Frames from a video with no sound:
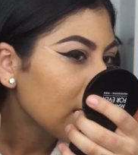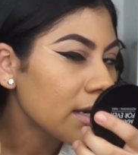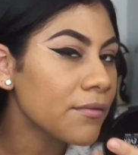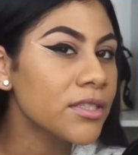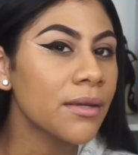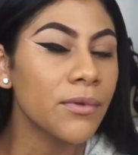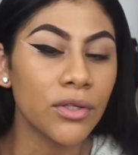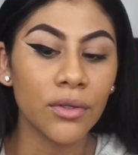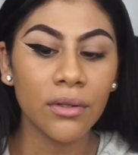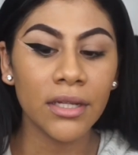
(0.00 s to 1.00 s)
And every time
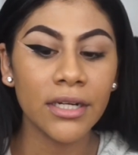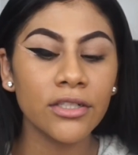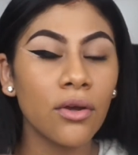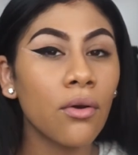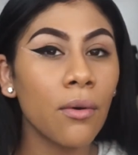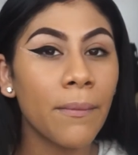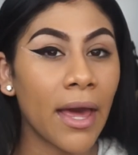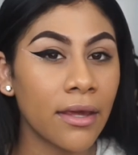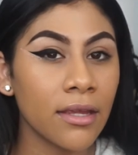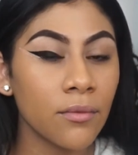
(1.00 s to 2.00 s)
you do clean it, don't go
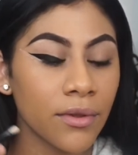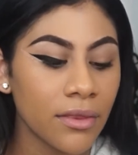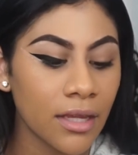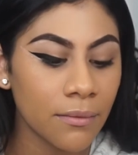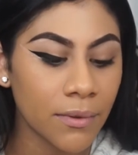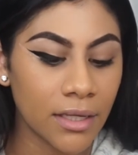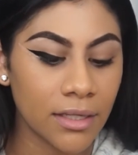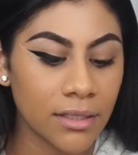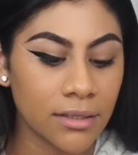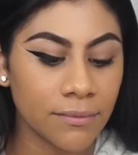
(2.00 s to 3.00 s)
back in with it,
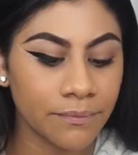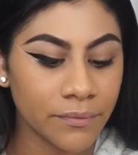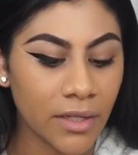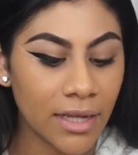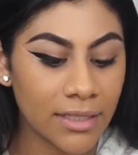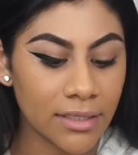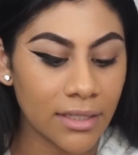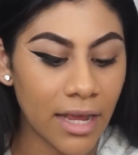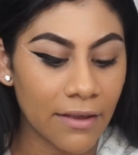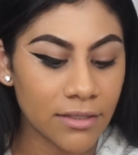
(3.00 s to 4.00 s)
because it's
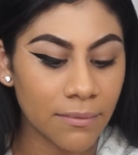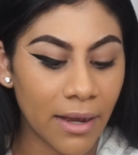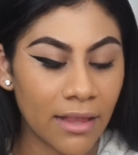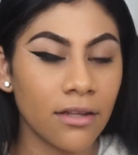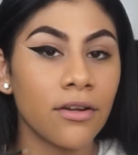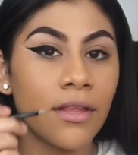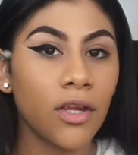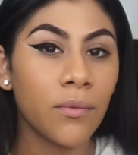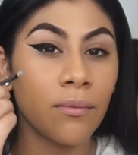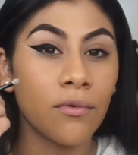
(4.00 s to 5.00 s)
going to have some eyeliner that
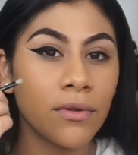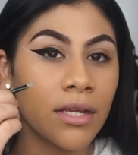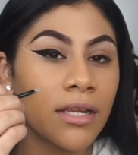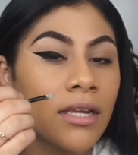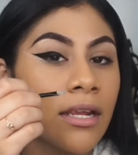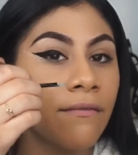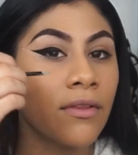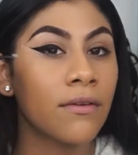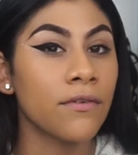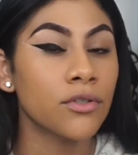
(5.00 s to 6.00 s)
you removed in it. I
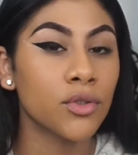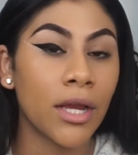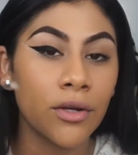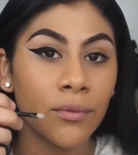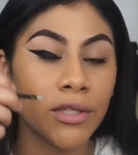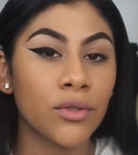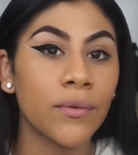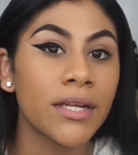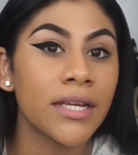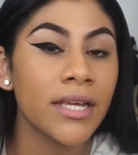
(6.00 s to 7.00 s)
mean, if you try to
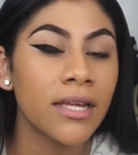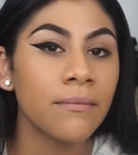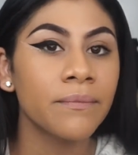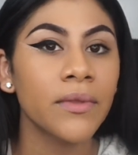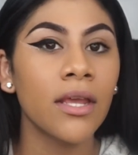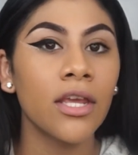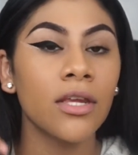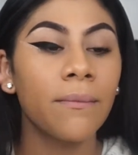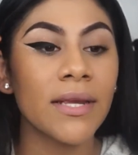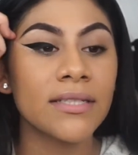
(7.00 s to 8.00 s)
redo it again,
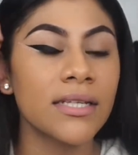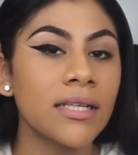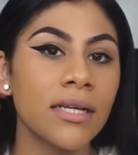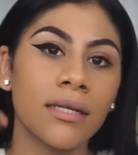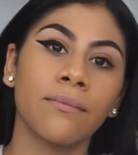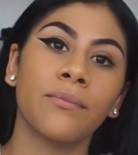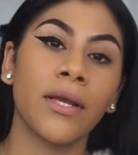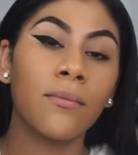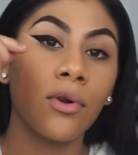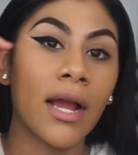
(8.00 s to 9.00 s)
you're basically going to
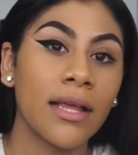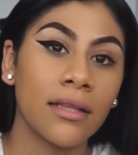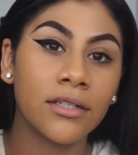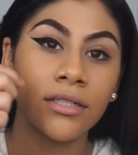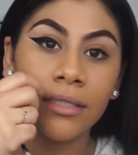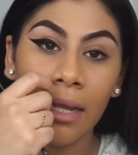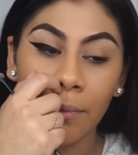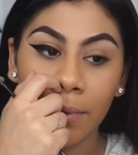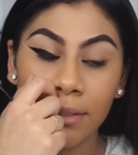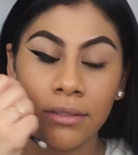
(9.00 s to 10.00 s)
bring more eyeliner
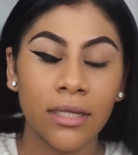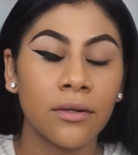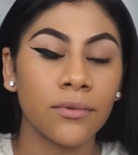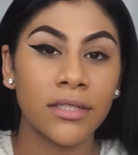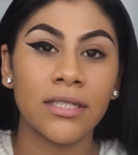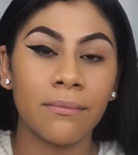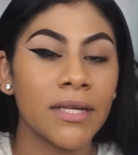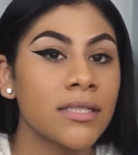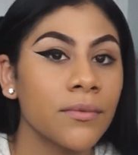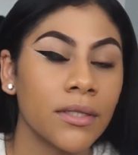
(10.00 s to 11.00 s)
downwards and
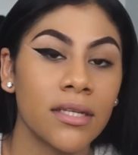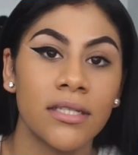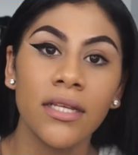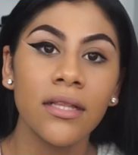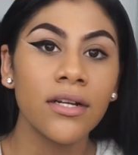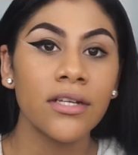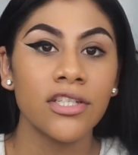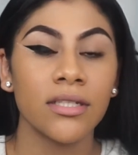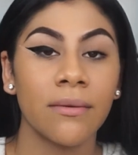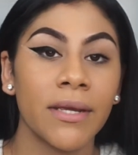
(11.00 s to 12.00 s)
mix it with concealer. It's
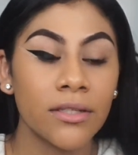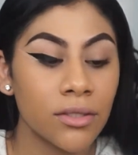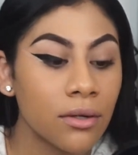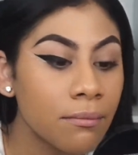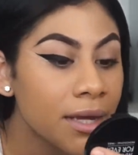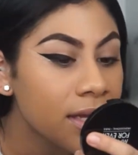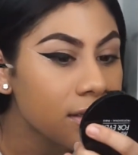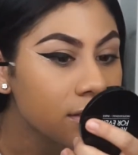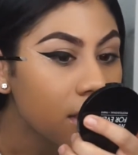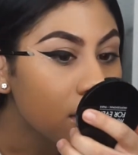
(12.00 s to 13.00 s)
just going to make a total
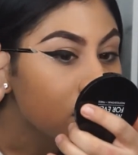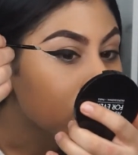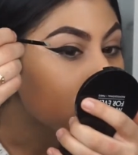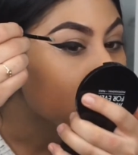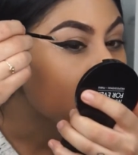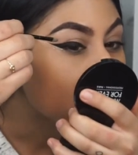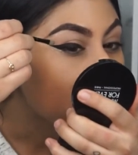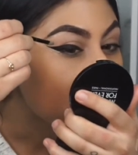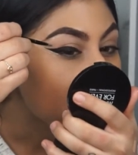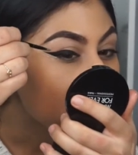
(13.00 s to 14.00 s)
mess. So just
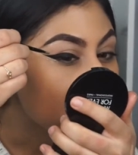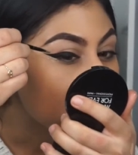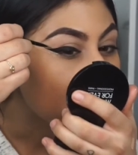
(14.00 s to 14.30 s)
try to